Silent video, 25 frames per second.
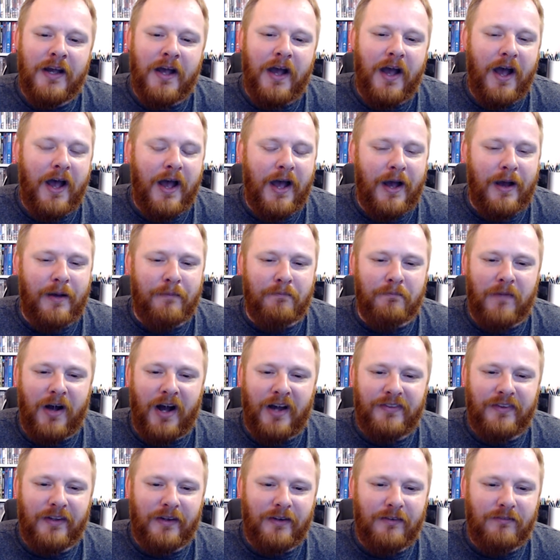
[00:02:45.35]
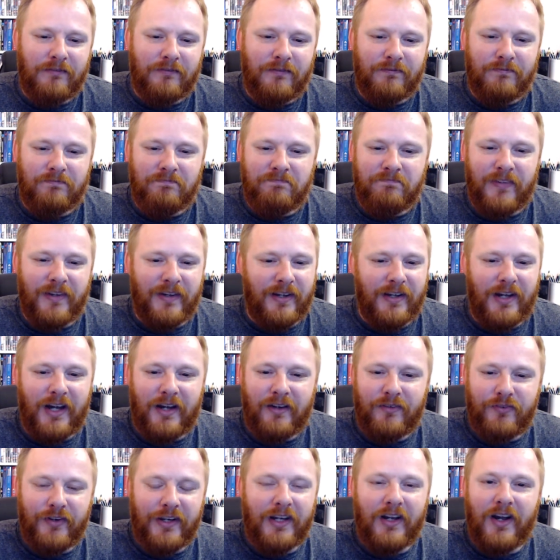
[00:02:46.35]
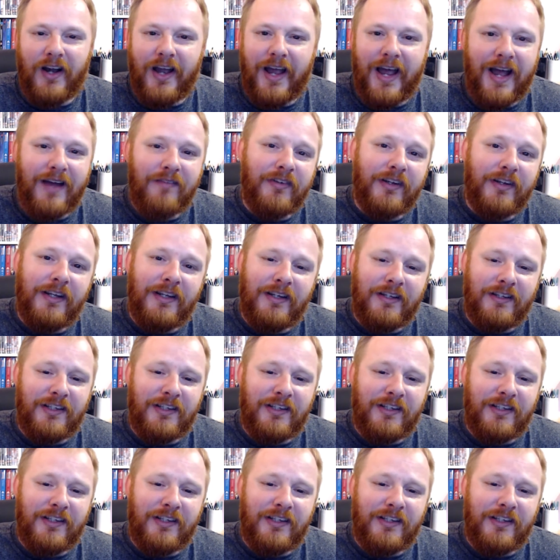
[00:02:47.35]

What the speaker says: I don't think I have any.